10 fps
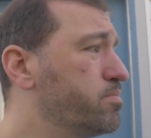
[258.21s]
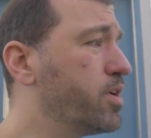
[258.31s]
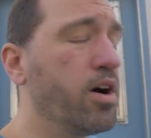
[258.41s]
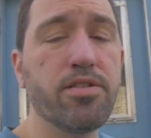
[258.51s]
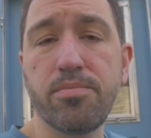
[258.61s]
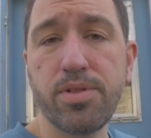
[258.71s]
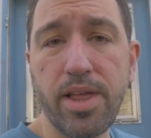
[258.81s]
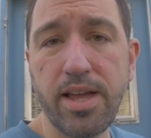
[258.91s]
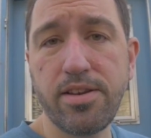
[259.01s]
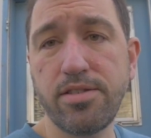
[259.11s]
garden
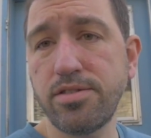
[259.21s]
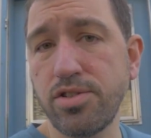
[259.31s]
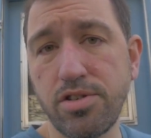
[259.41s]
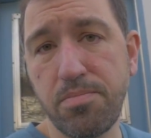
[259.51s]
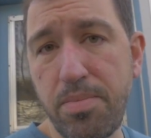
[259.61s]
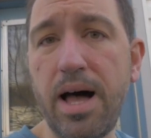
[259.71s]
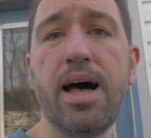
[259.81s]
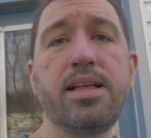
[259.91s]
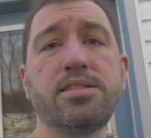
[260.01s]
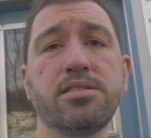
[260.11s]
planters or your
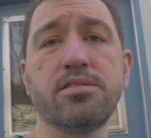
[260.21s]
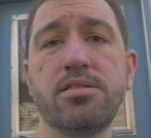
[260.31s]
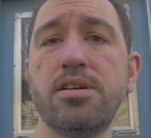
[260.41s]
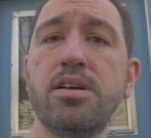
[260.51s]
pots, or